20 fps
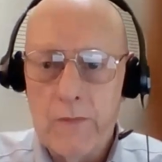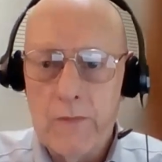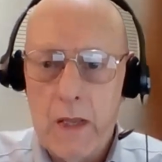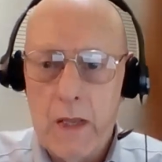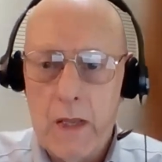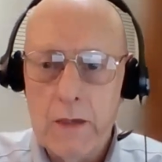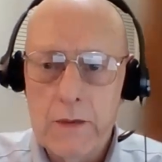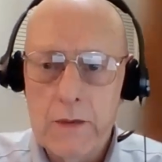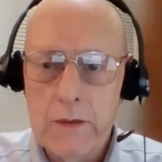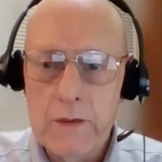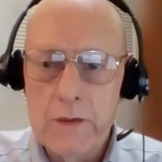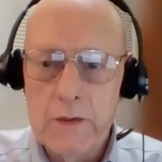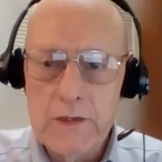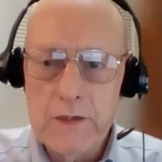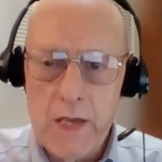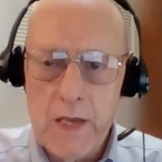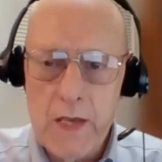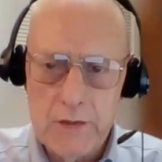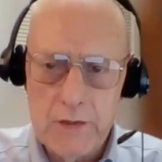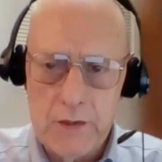In a
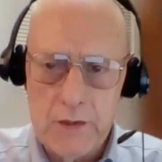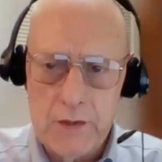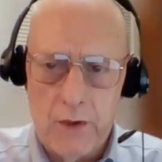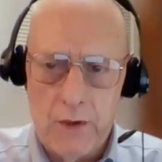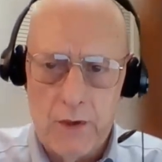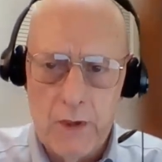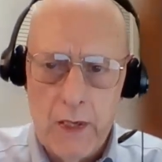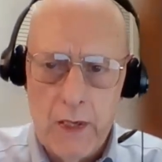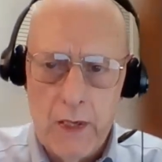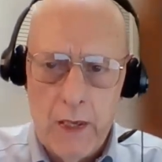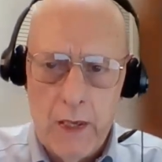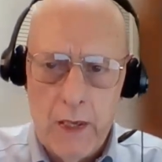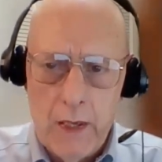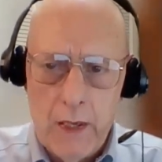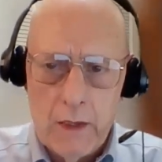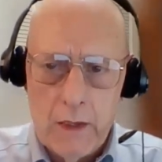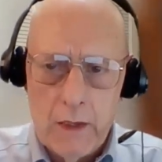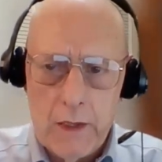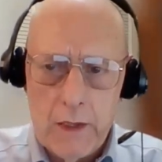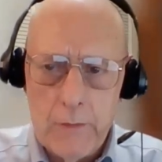disaster,
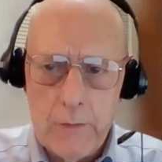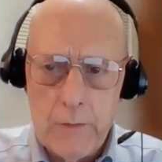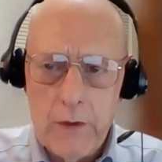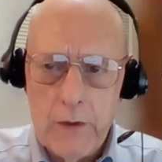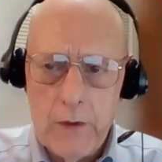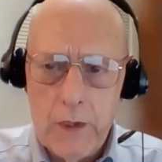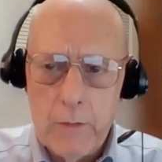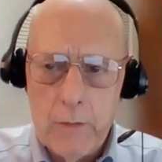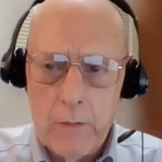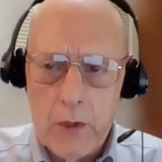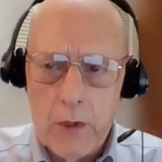community